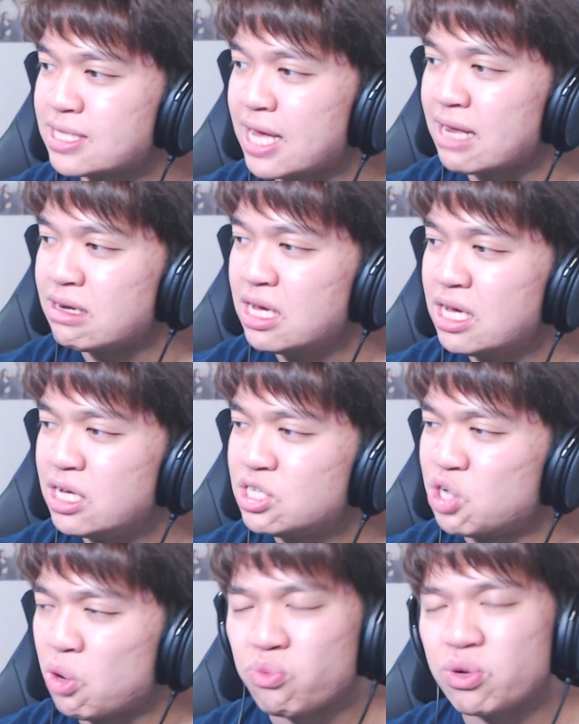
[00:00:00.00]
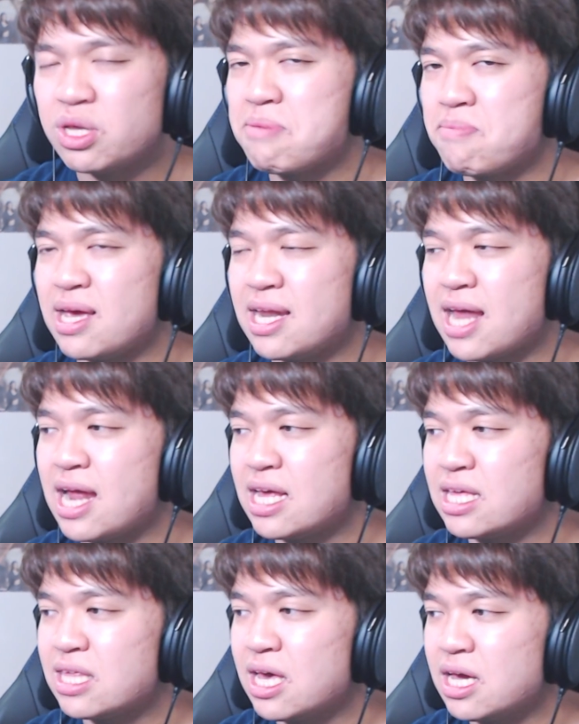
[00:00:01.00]
that don't really mean
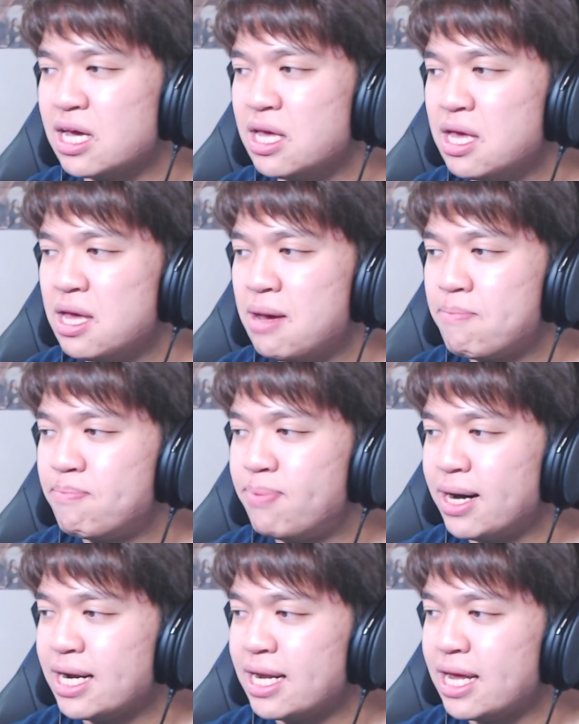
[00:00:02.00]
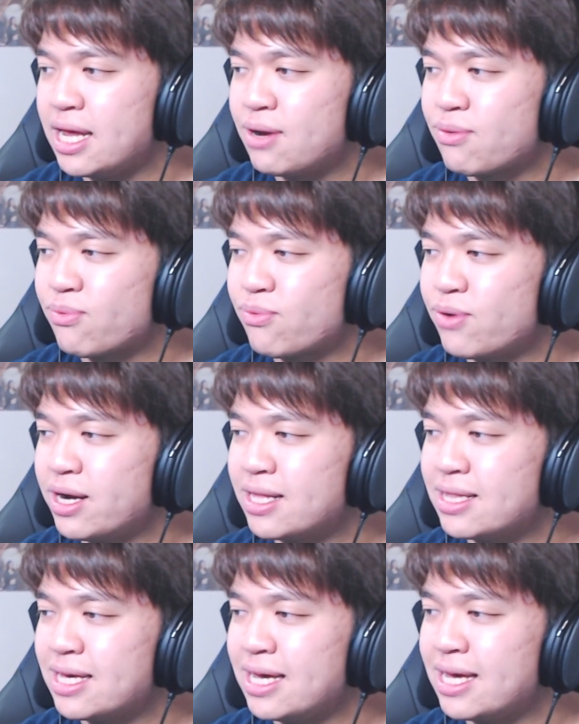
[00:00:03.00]
anything, but it
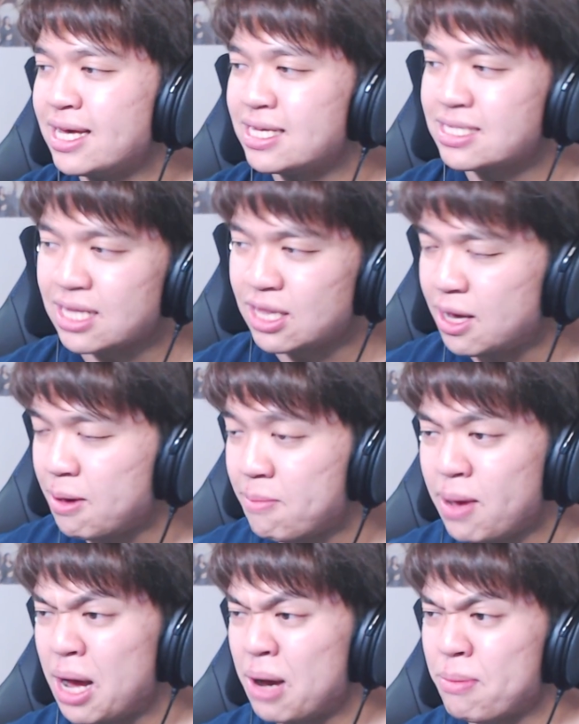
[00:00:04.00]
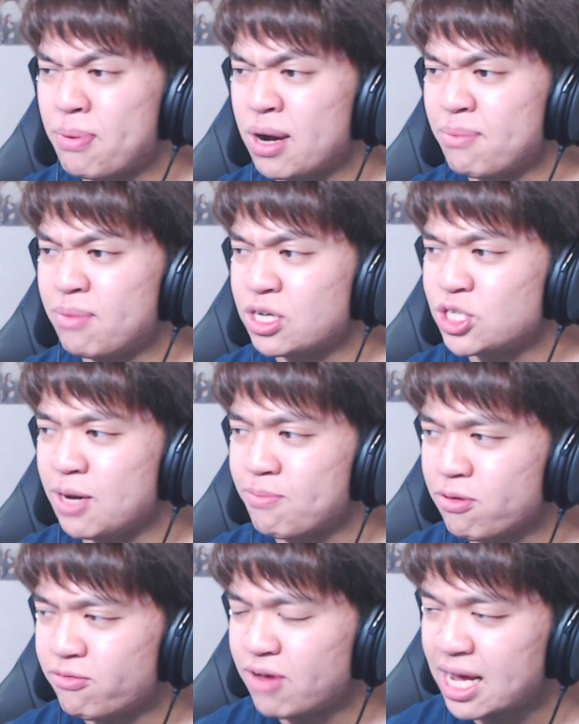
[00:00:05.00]
really is a lot about pretty much
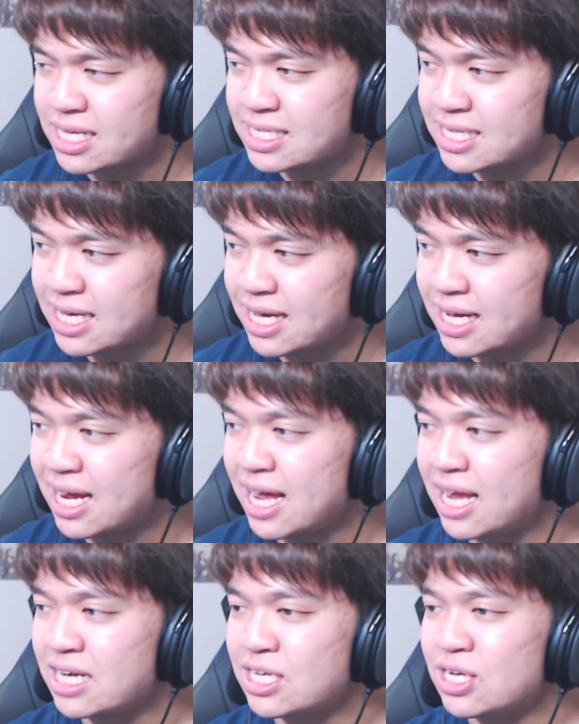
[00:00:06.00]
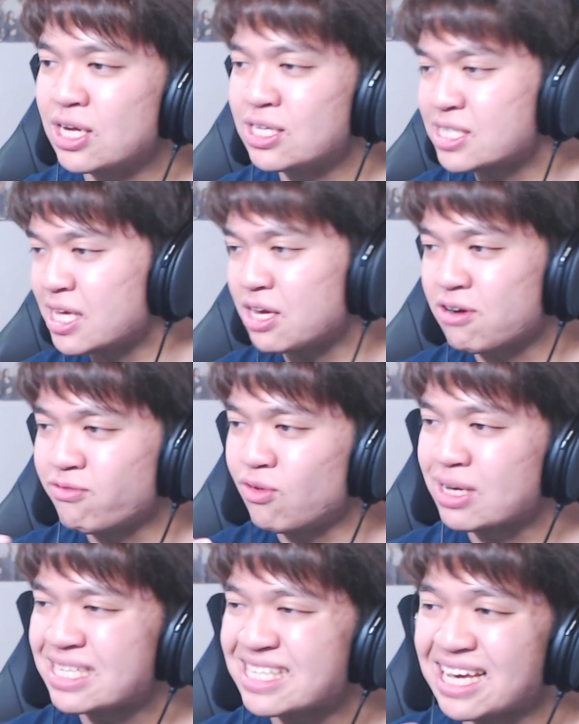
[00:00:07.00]
improvising and using your
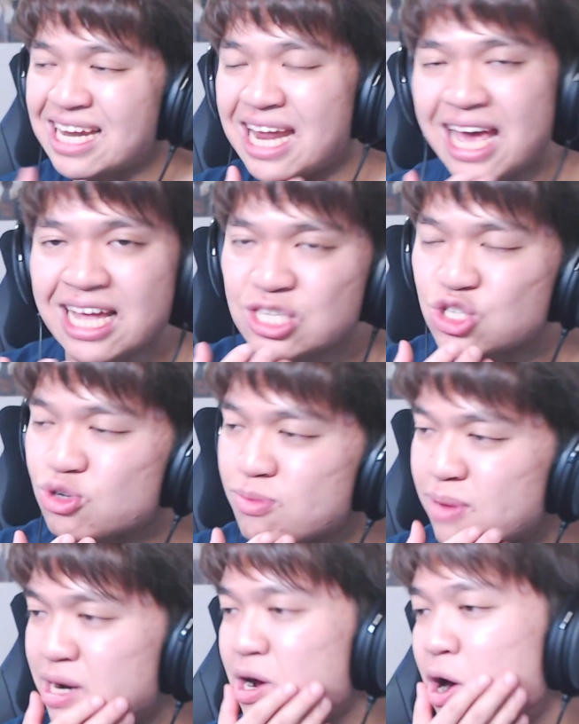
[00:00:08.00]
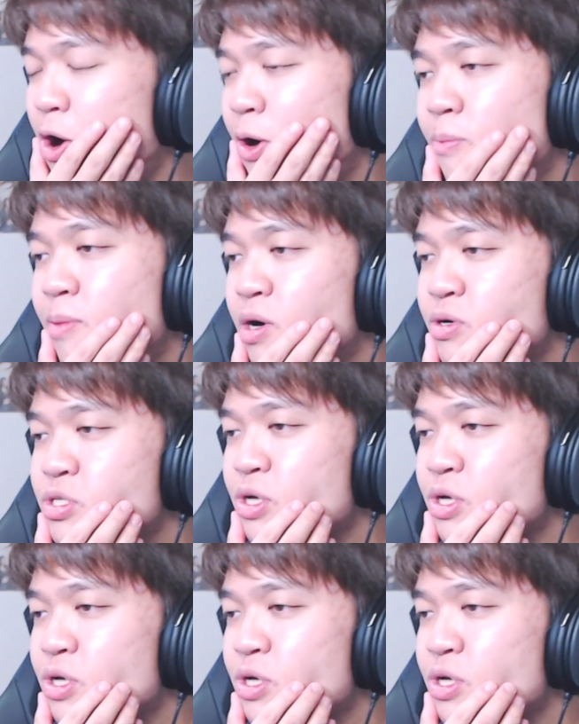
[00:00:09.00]
voice like an instrument almost.